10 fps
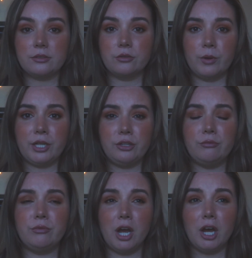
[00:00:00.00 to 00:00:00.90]
So when
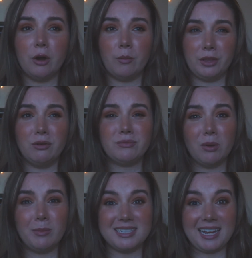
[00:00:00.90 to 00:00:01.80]
you know, when those
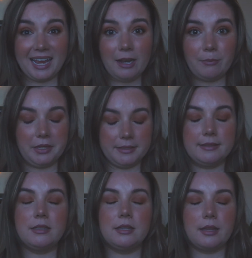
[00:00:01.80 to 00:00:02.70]
moments hit, because
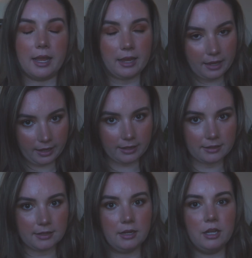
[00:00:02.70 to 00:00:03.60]
they
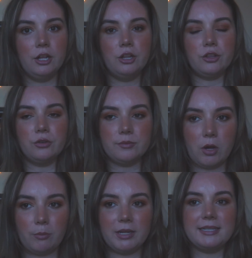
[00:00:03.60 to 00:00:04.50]
hit, those
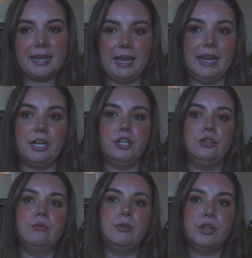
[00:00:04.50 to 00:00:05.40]
moments hit,
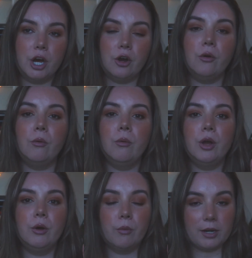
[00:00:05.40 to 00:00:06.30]
you know
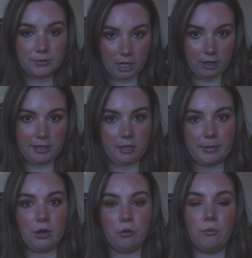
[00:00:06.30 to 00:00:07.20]
what I'm talking
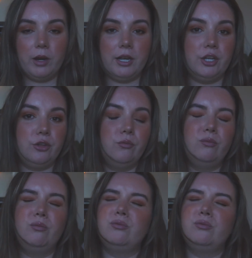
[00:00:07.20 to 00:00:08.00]
about when you